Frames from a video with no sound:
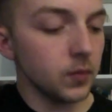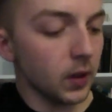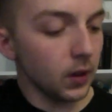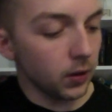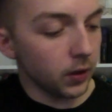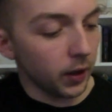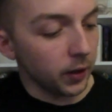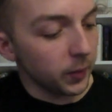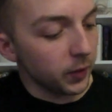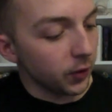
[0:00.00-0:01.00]
Okay,
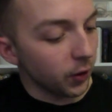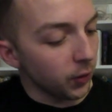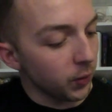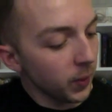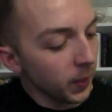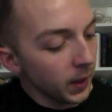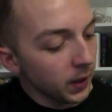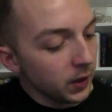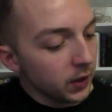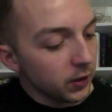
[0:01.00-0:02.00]
so
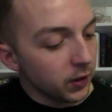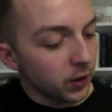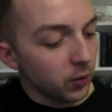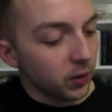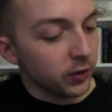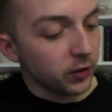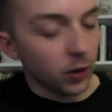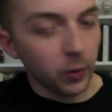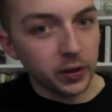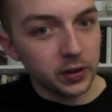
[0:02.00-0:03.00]
you're going to want to start
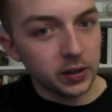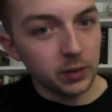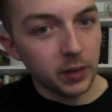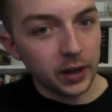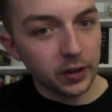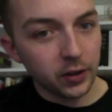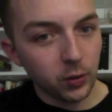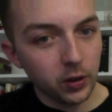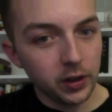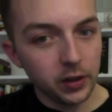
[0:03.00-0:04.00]
with a D minor
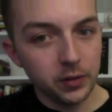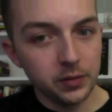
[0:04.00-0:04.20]
chord here.